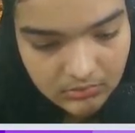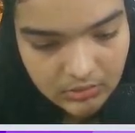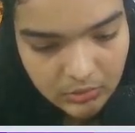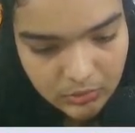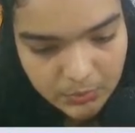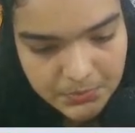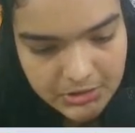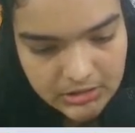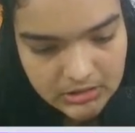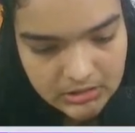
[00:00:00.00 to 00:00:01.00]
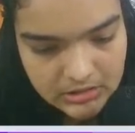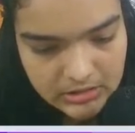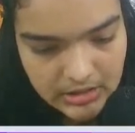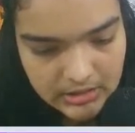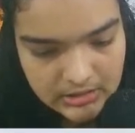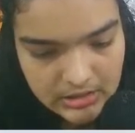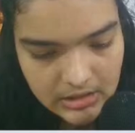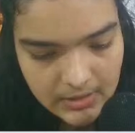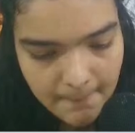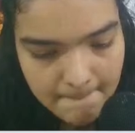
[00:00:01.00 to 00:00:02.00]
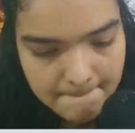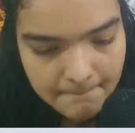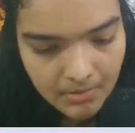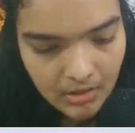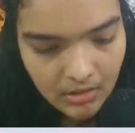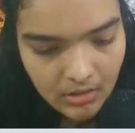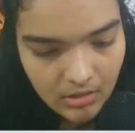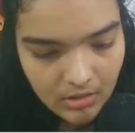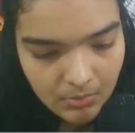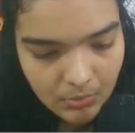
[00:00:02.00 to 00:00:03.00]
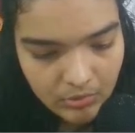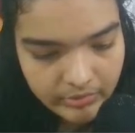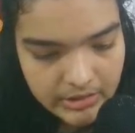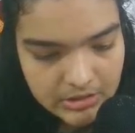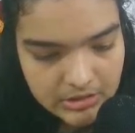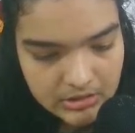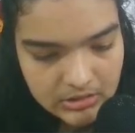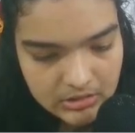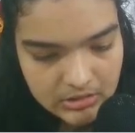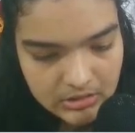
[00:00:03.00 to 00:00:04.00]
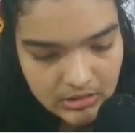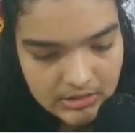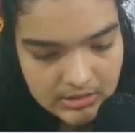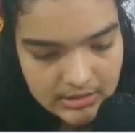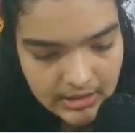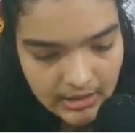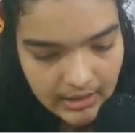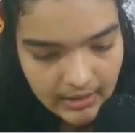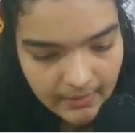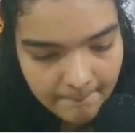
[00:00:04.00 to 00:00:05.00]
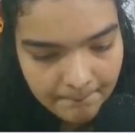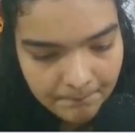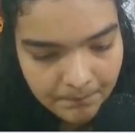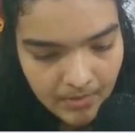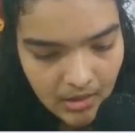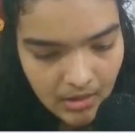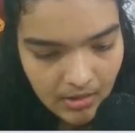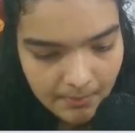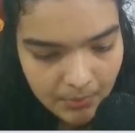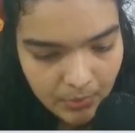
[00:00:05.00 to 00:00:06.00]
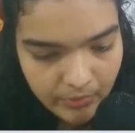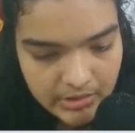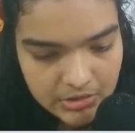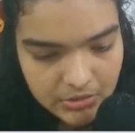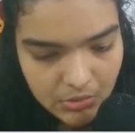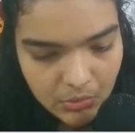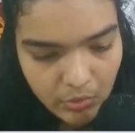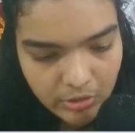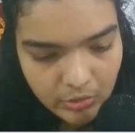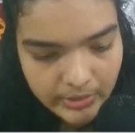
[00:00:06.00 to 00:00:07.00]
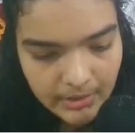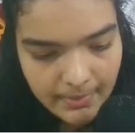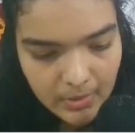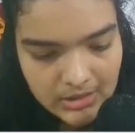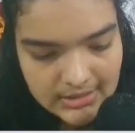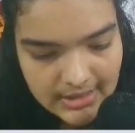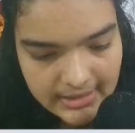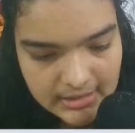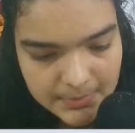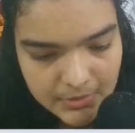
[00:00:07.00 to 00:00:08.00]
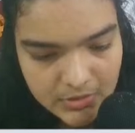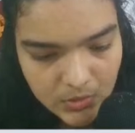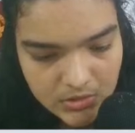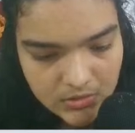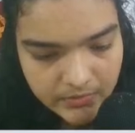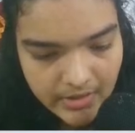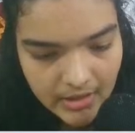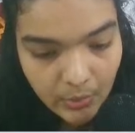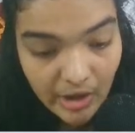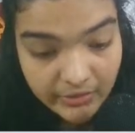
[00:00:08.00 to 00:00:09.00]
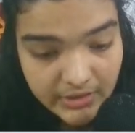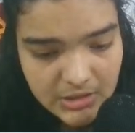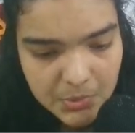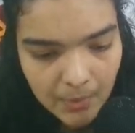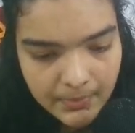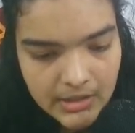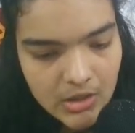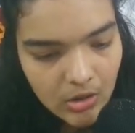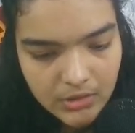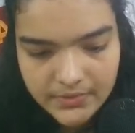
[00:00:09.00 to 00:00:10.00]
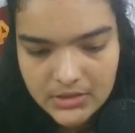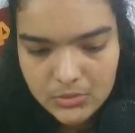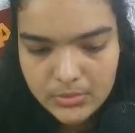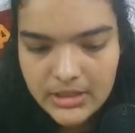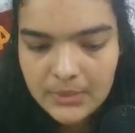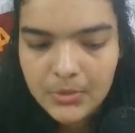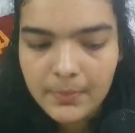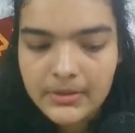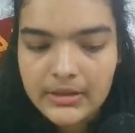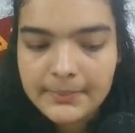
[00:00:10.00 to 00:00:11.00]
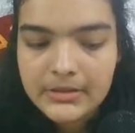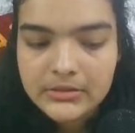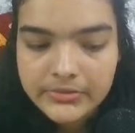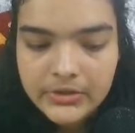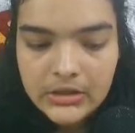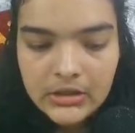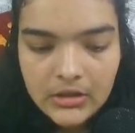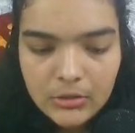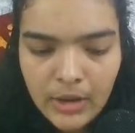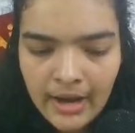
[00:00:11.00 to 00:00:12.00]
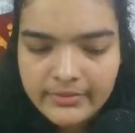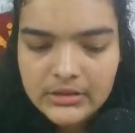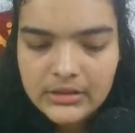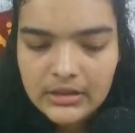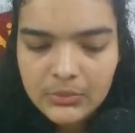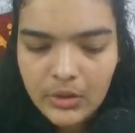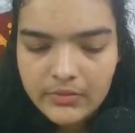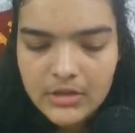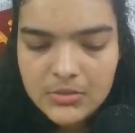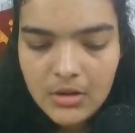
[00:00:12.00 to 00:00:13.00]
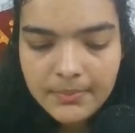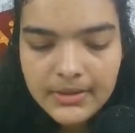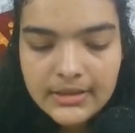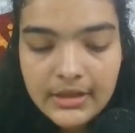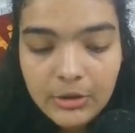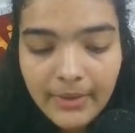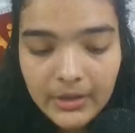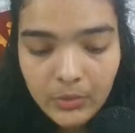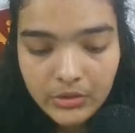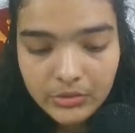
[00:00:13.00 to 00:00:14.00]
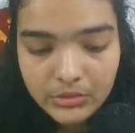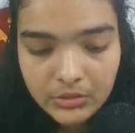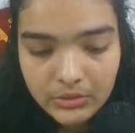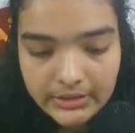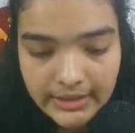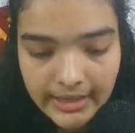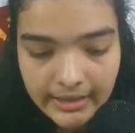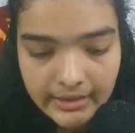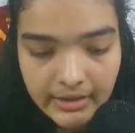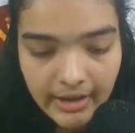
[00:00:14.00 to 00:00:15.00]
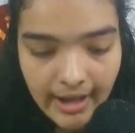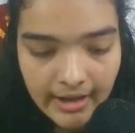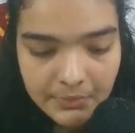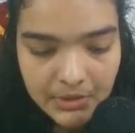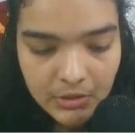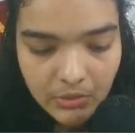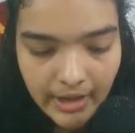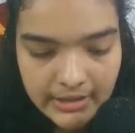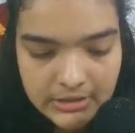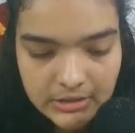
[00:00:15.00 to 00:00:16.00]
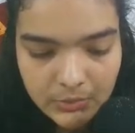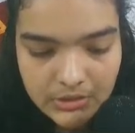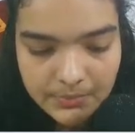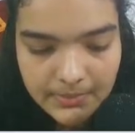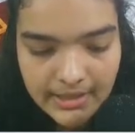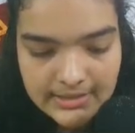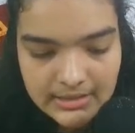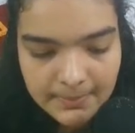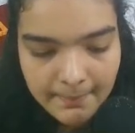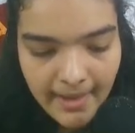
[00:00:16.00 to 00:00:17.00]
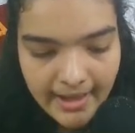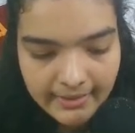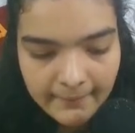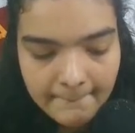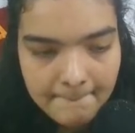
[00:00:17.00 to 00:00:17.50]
Oops, take C, move it, take A, move it. You don't want to worry about these settings, because once you've done one of these properly, all of these will be done properly. But if you haven't done one of these properly, then you might want to do the whole thing again. And we'll go right here, we'll place it back.